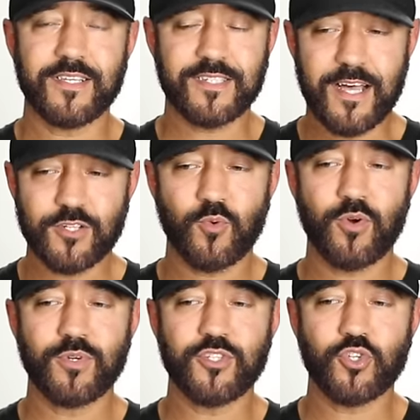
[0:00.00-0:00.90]

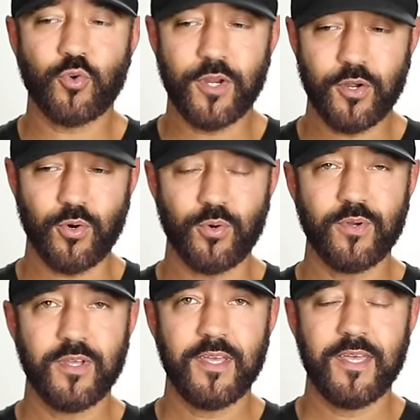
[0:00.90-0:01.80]
Testosterone is critical
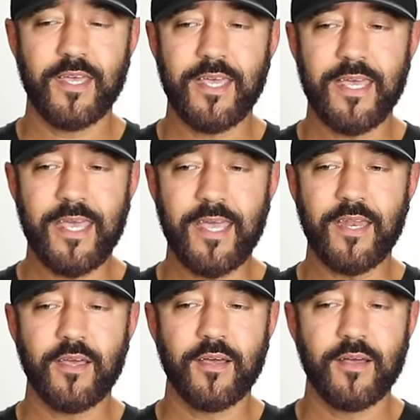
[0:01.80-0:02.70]

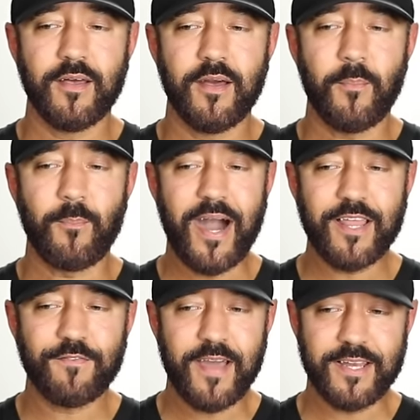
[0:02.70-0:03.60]
in
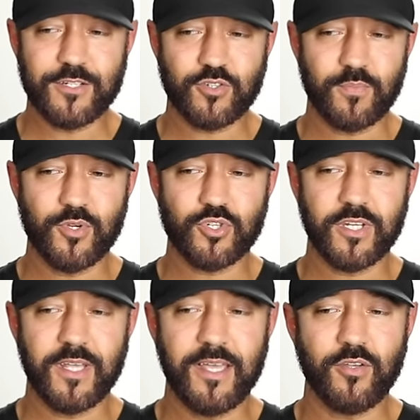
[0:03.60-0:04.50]
body fat
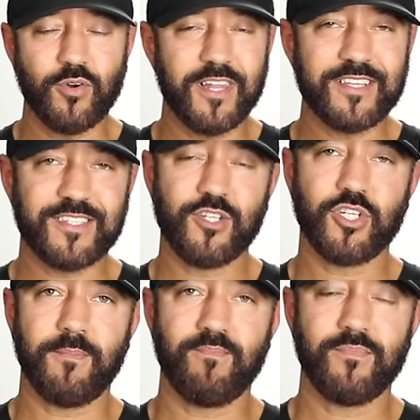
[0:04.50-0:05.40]
distribution and
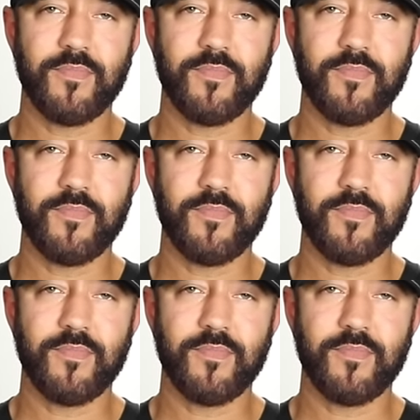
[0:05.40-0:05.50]
utilization,